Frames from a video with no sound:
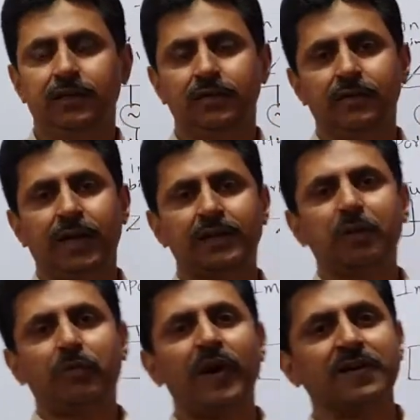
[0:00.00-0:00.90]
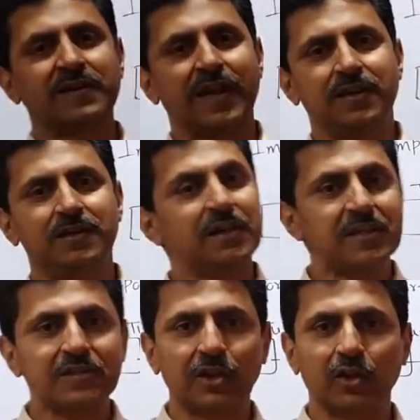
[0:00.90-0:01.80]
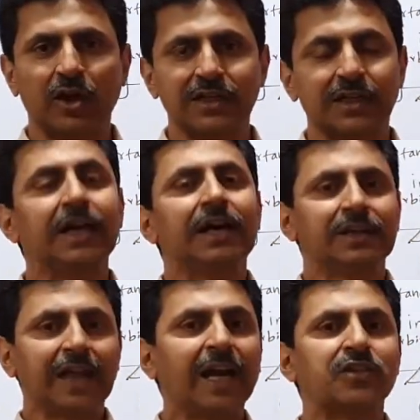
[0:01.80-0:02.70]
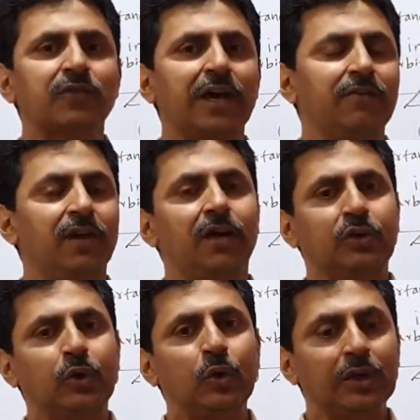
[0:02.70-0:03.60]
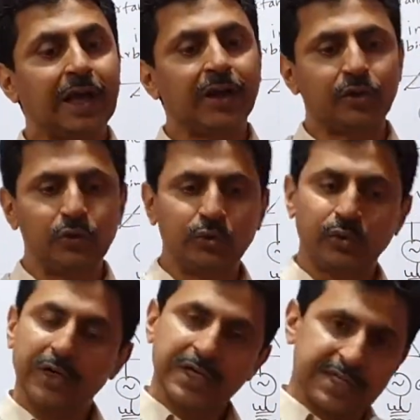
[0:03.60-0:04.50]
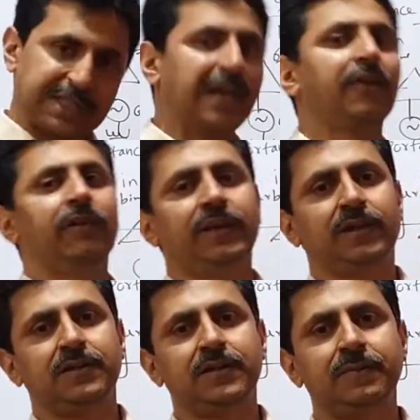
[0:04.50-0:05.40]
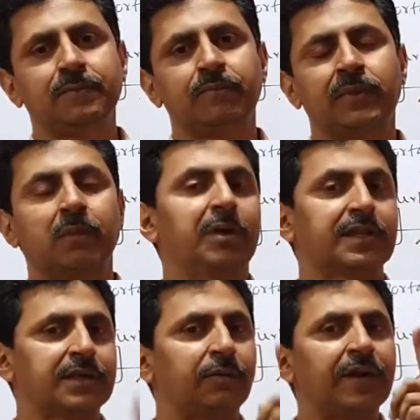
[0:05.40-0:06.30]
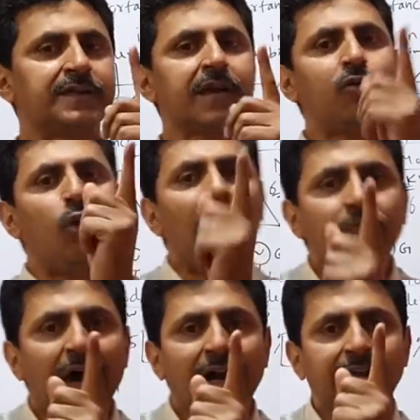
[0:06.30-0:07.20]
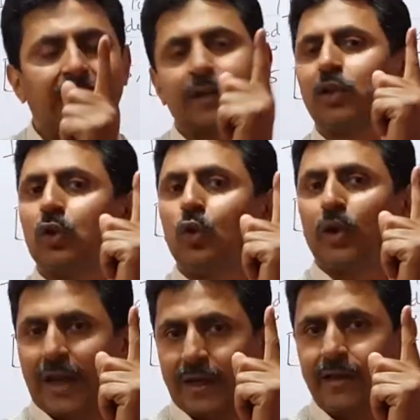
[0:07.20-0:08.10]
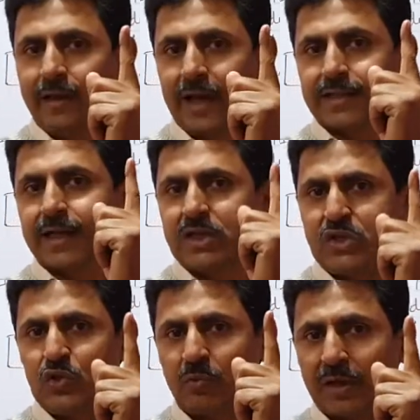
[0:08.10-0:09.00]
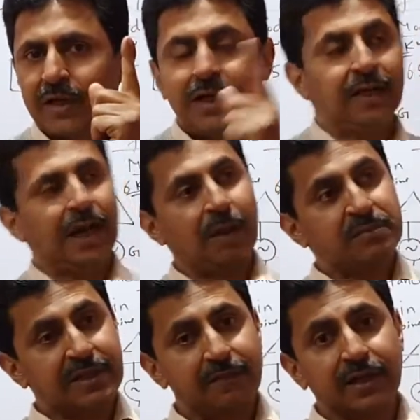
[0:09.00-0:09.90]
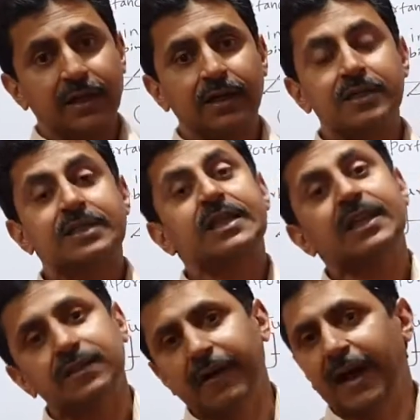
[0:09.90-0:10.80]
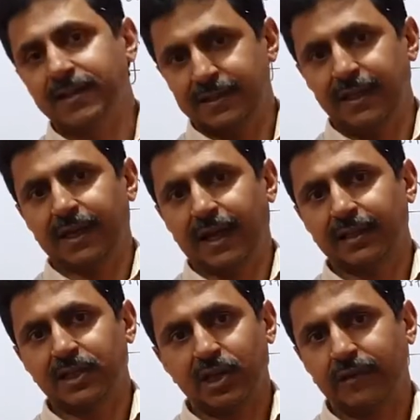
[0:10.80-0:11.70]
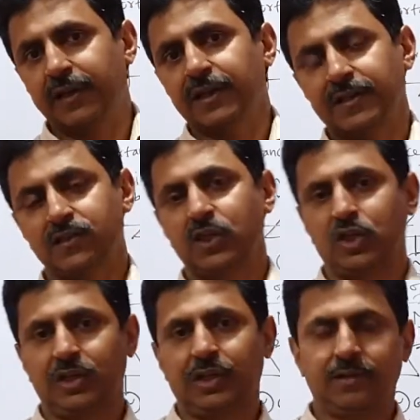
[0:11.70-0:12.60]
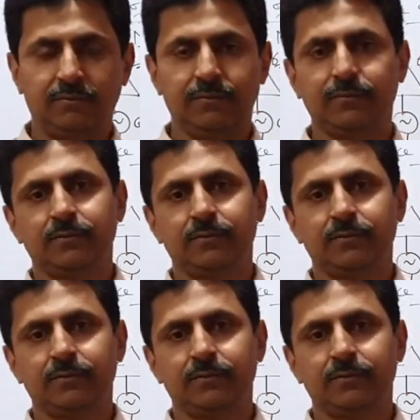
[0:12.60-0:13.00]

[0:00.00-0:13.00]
This is the logic. That's why we are told that you save energy. Because if I save 1 watt at the load end as a consumer, I'm saving 6 watts there at the generating station, right?